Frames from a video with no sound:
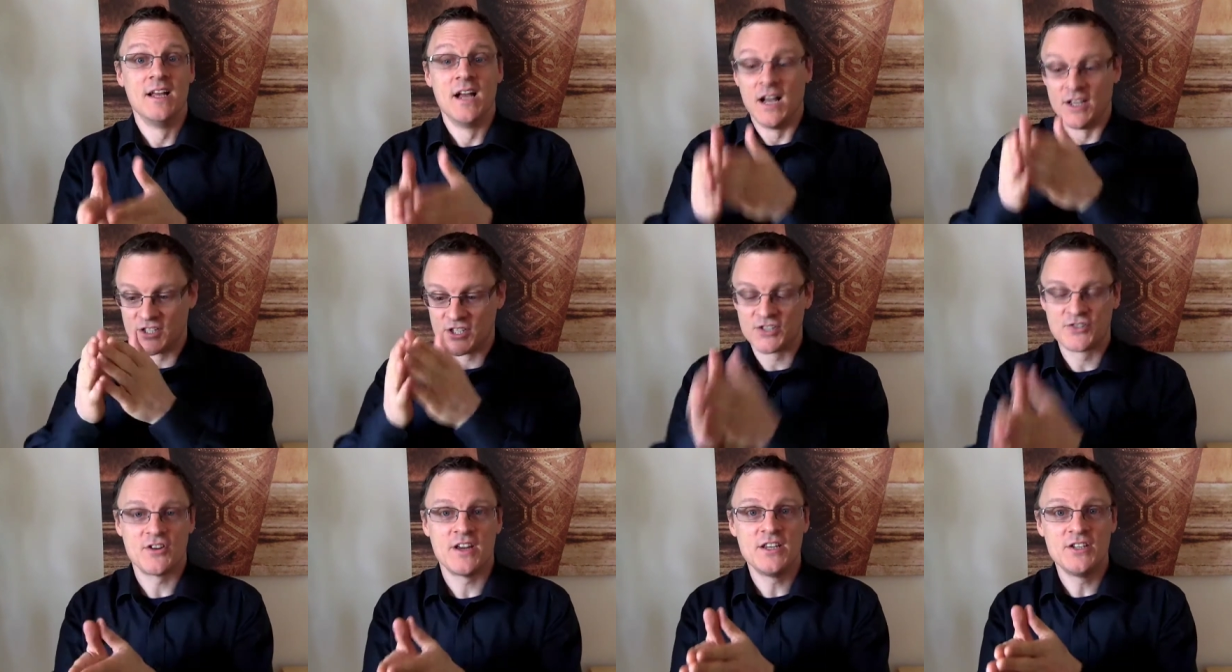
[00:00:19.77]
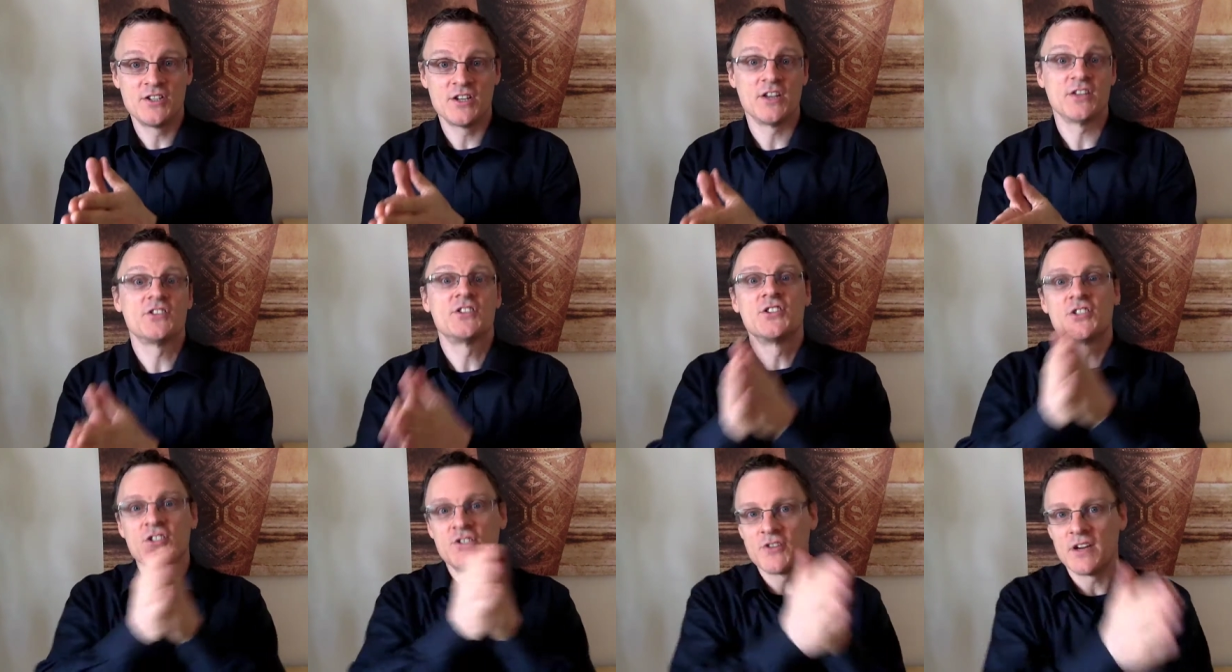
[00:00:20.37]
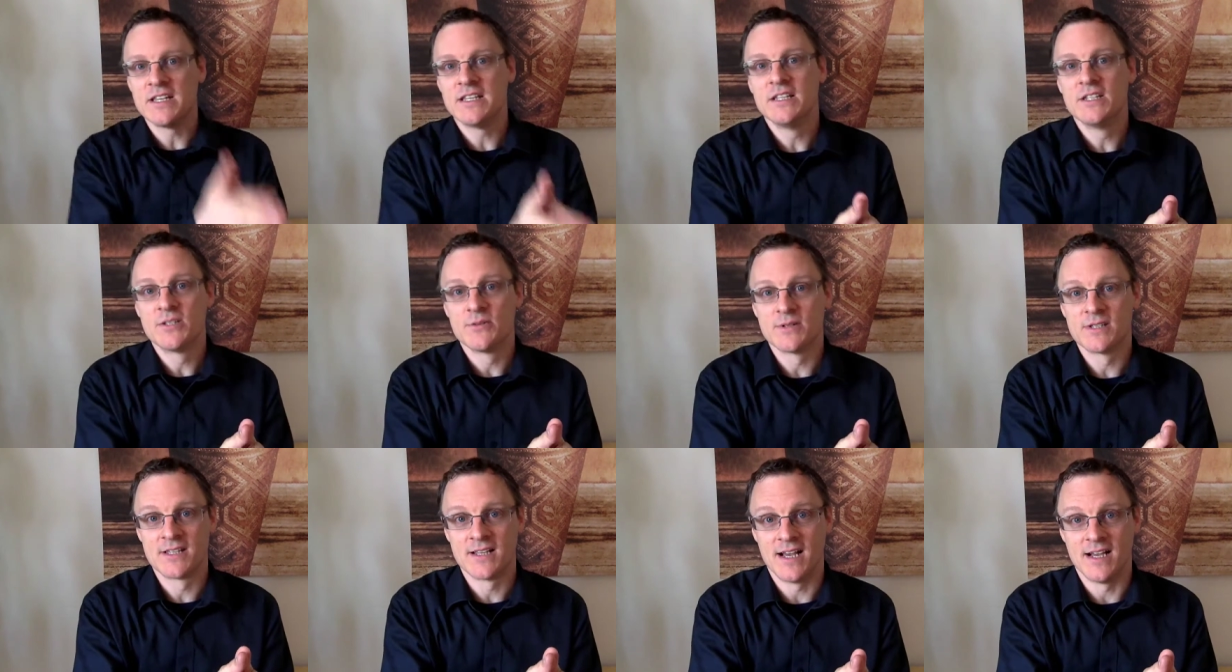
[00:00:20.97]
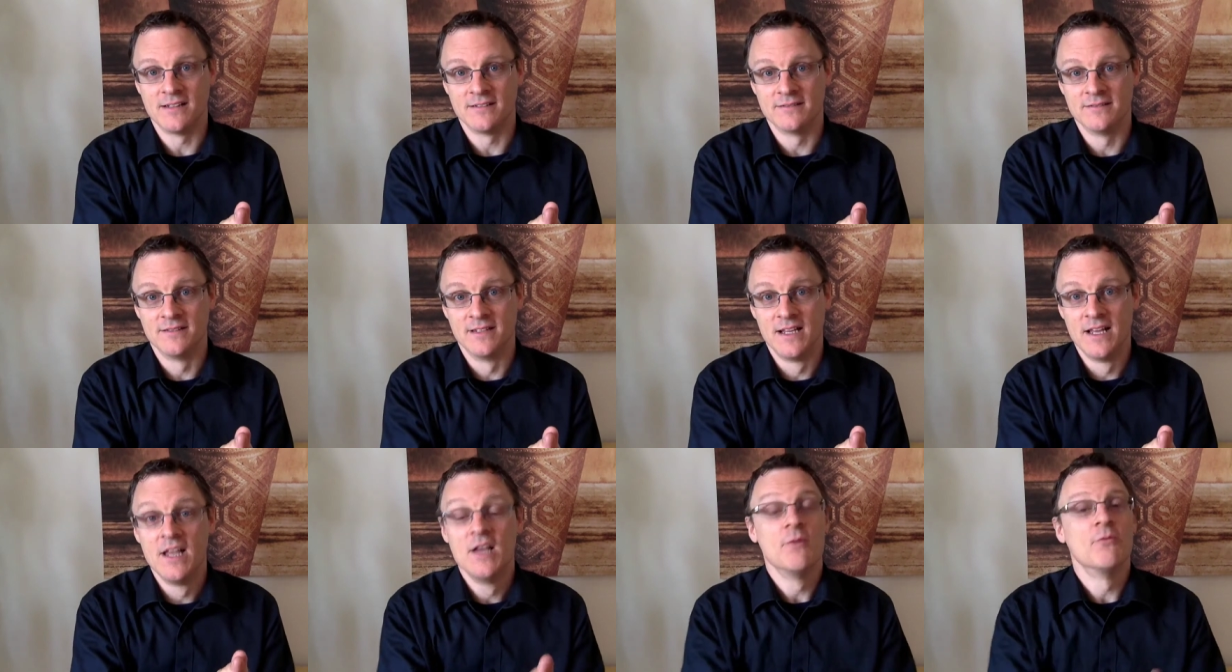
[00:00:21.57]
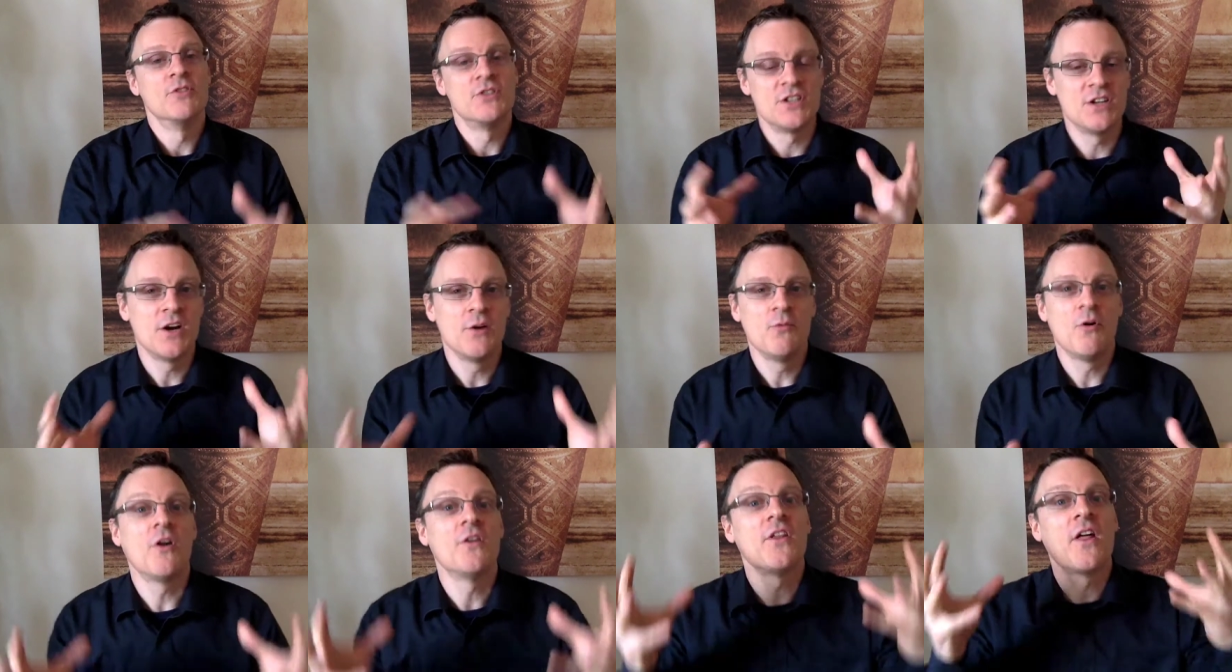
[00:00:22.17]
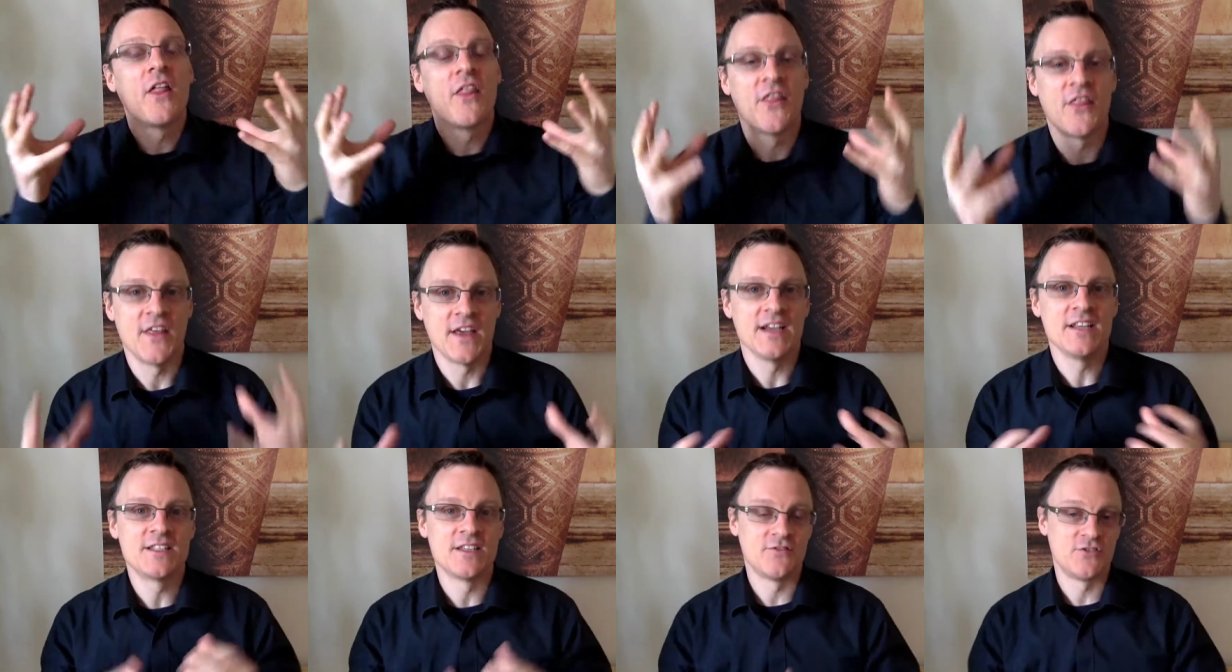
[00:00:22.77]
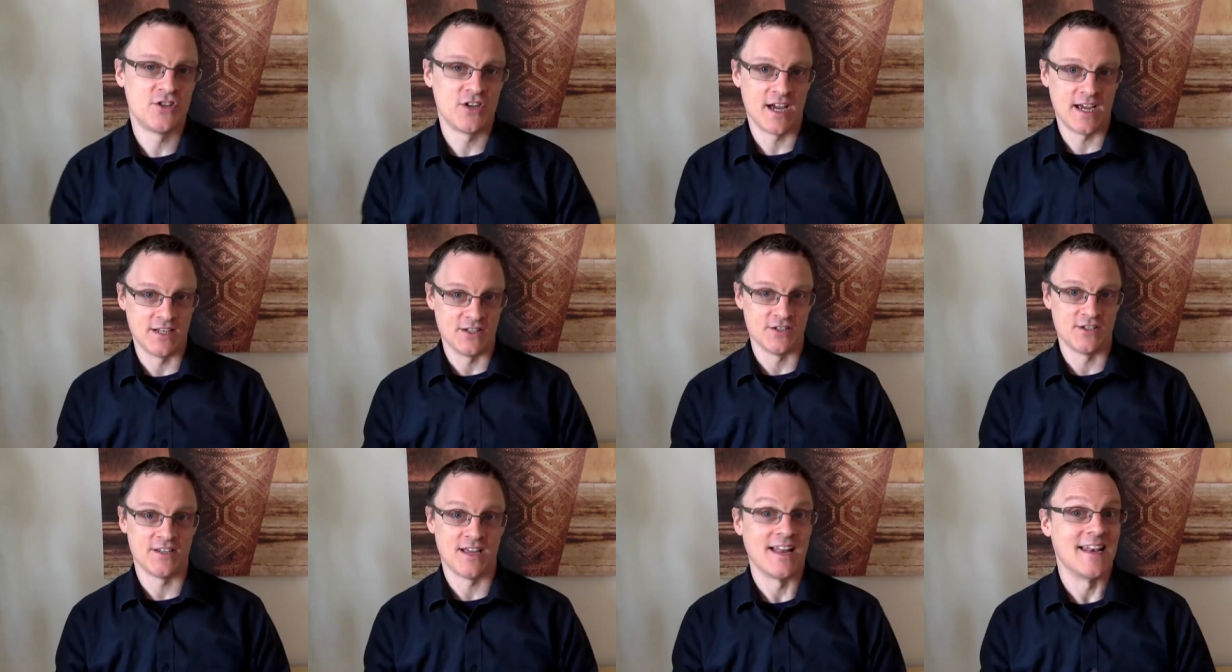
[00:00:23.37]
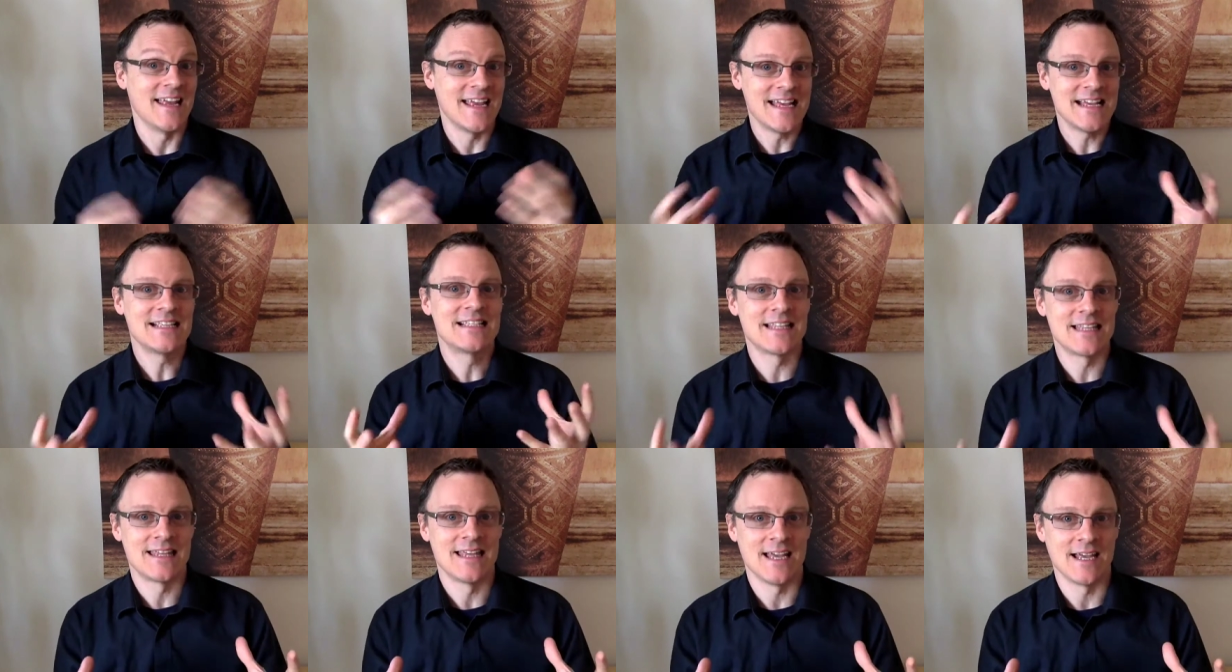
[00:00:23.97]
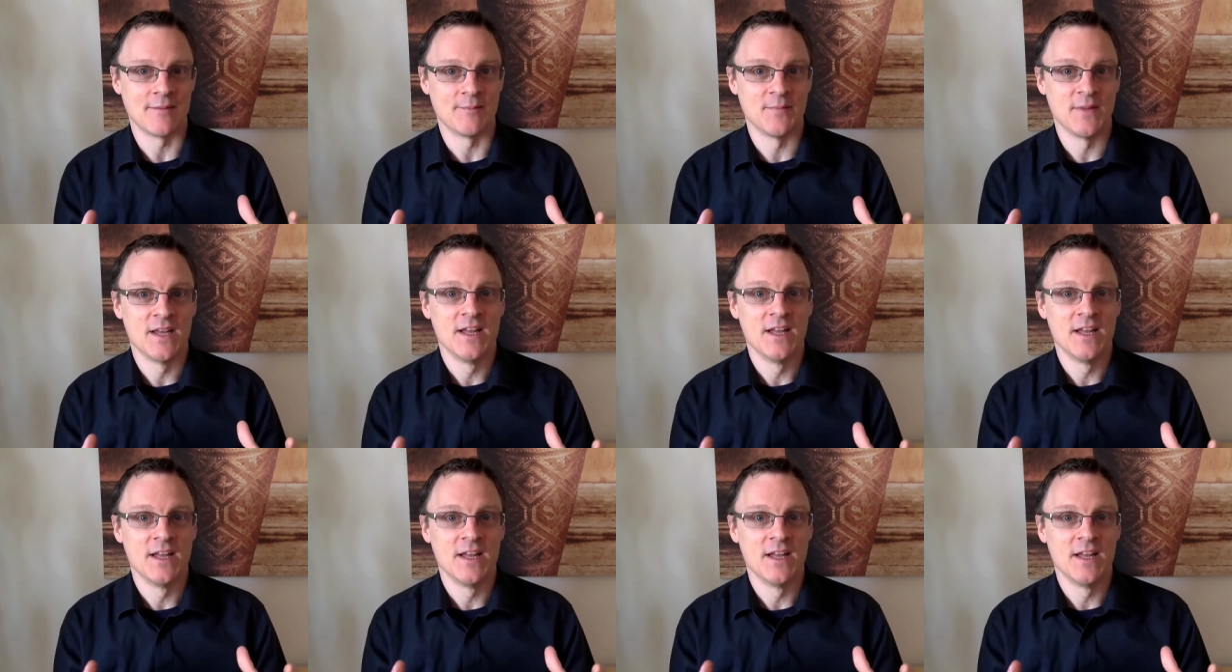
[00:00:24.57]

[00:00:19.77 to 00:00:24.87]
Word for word: A stranger straight into a sale. Well, do you know what? Things have changed. And here's the thing.